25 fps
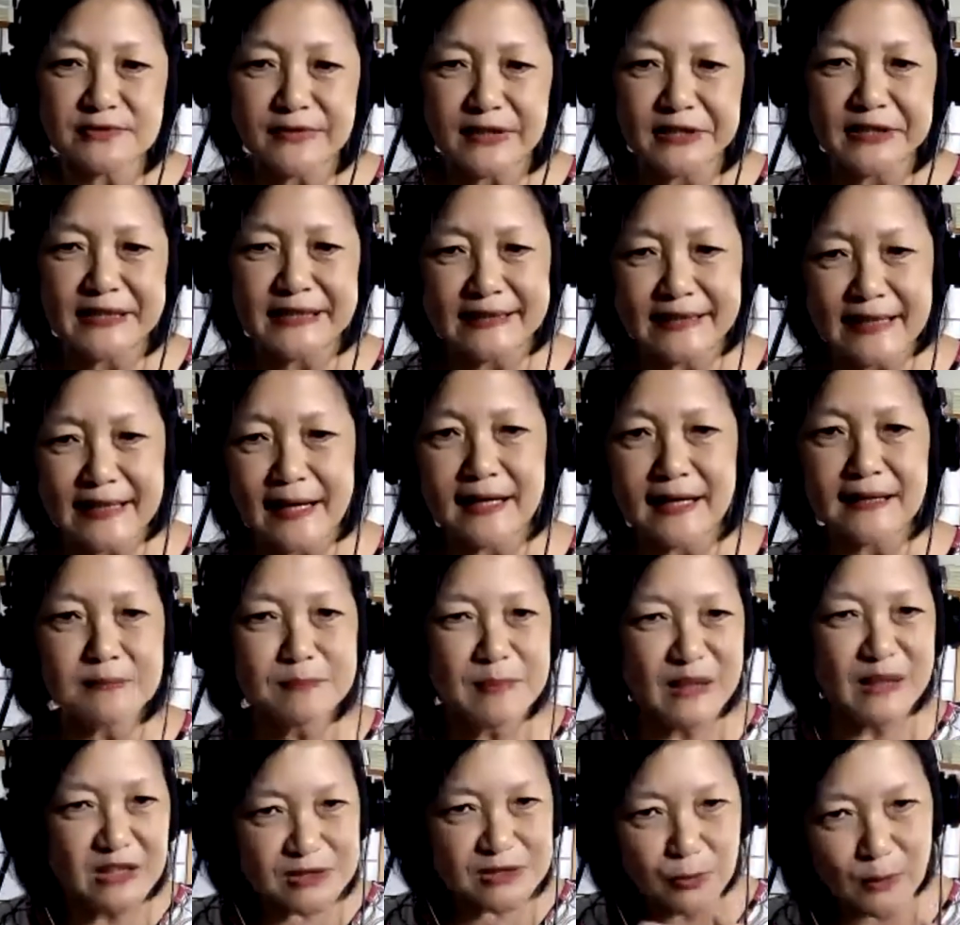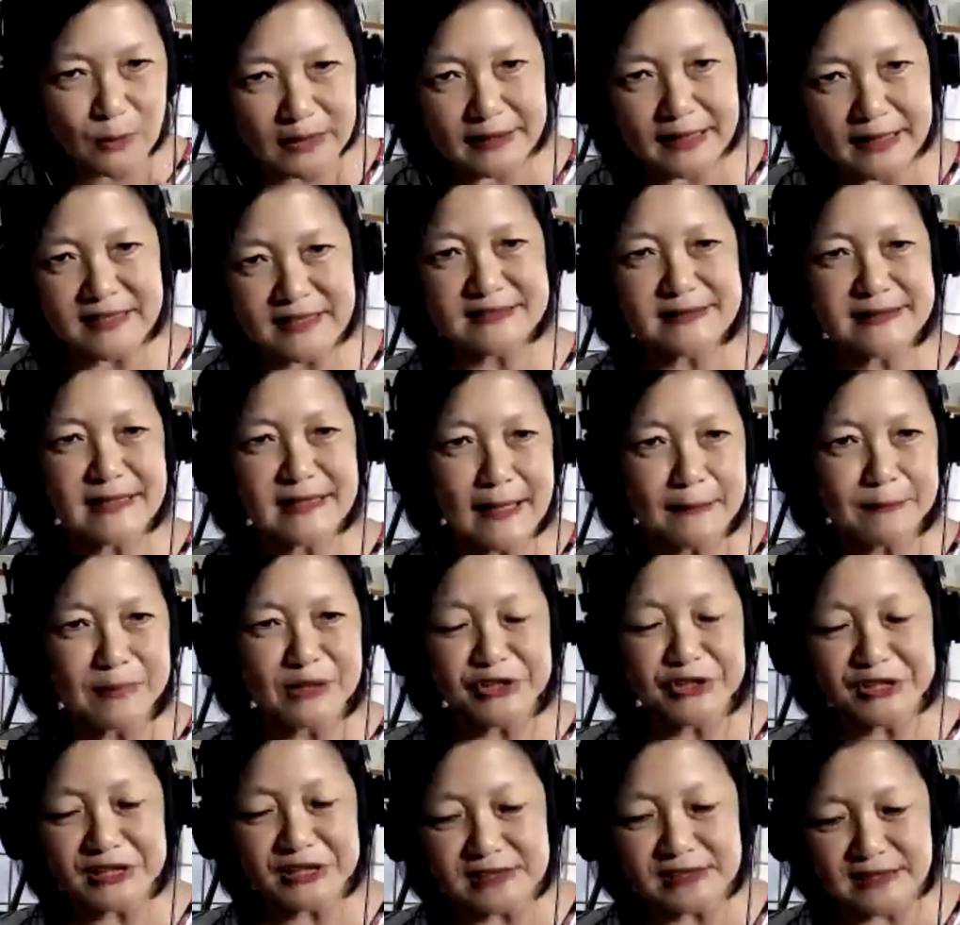young because one
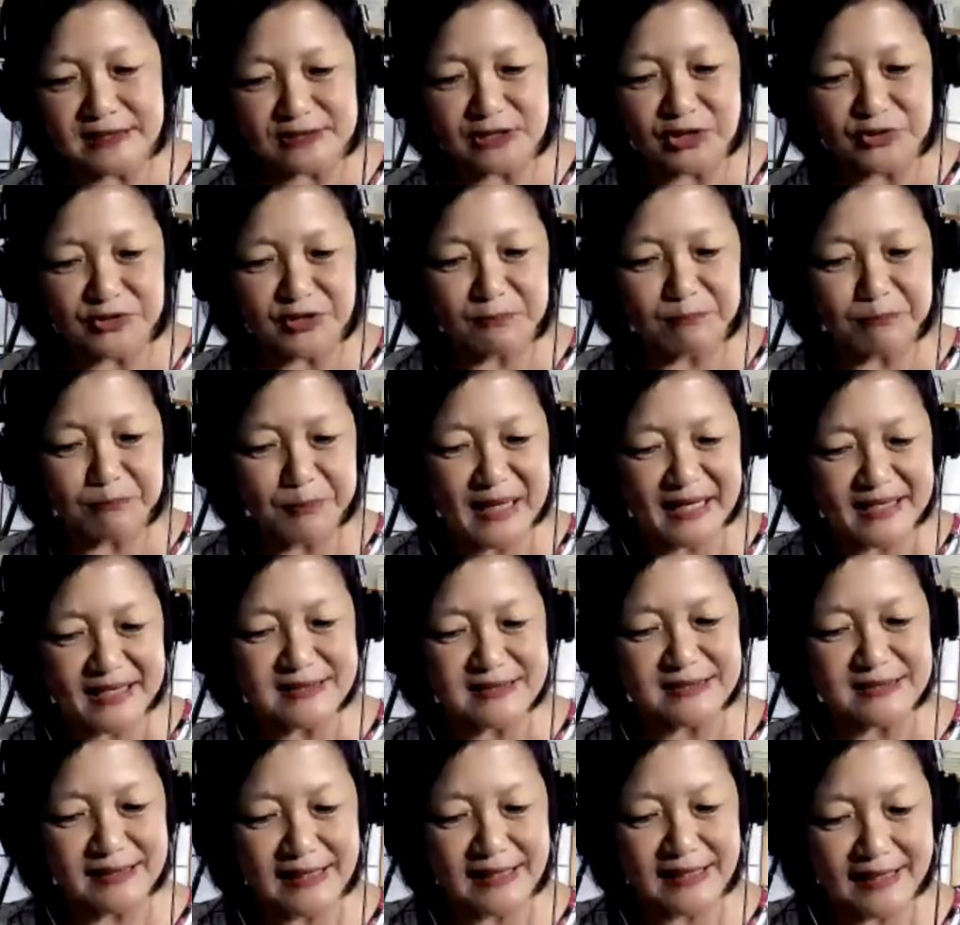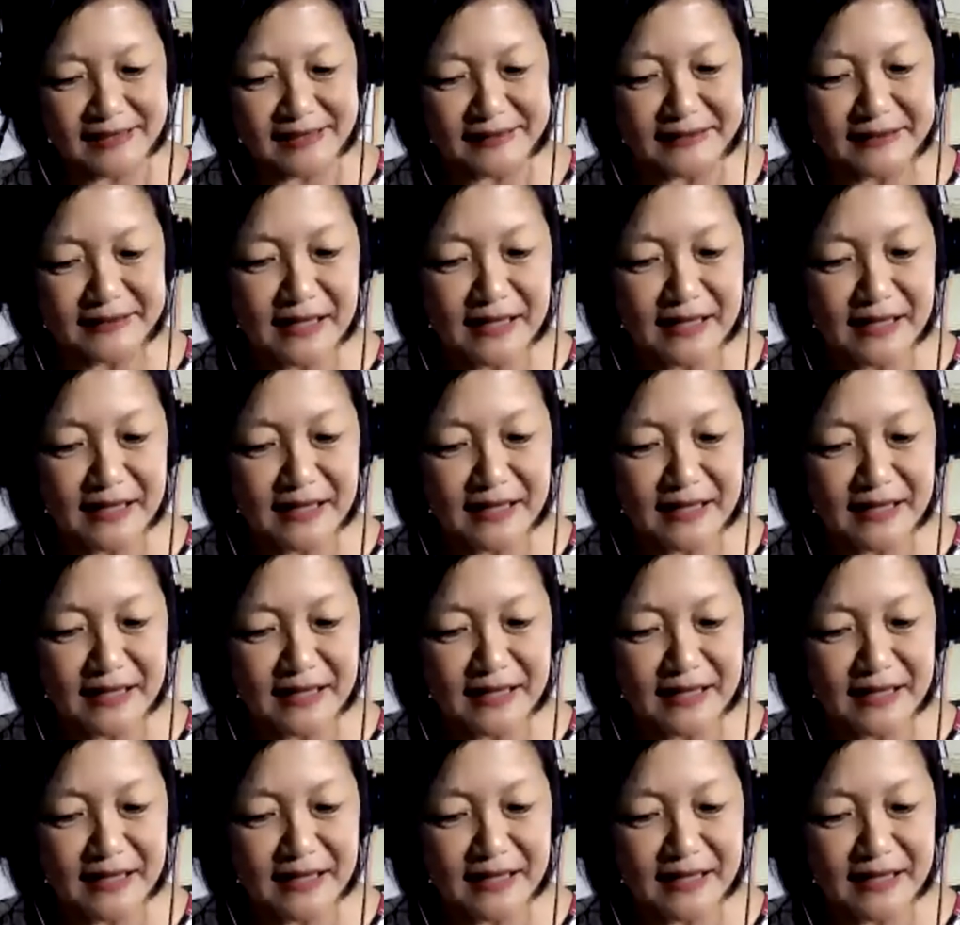establishes a sort of baseline.